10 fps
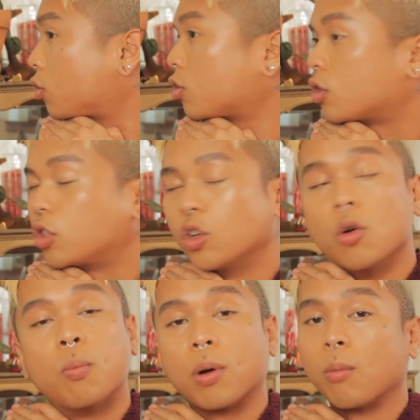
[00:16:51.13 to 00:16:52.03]

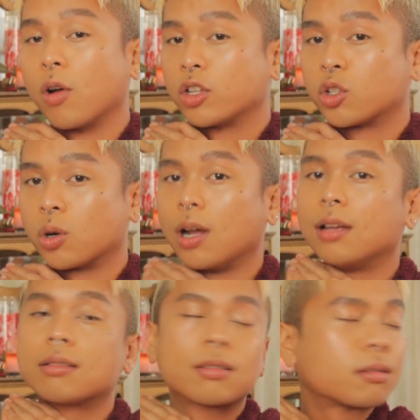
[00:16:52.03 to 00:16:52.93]
Super
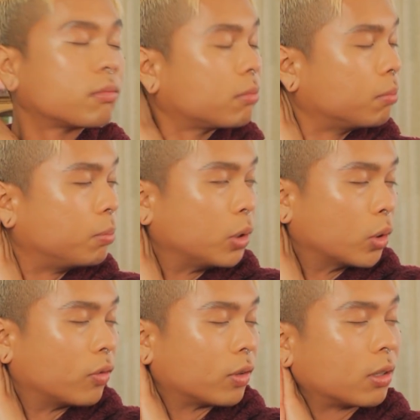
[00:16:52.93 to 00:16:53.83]
moisturized.
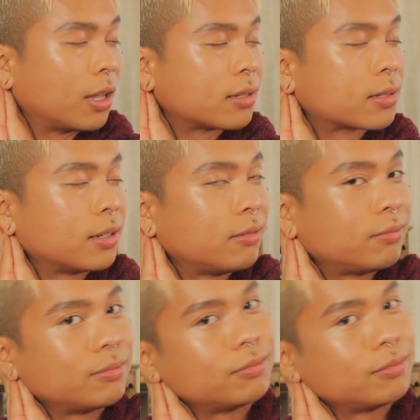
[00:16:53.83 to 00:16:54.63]
Beautiful glass skin.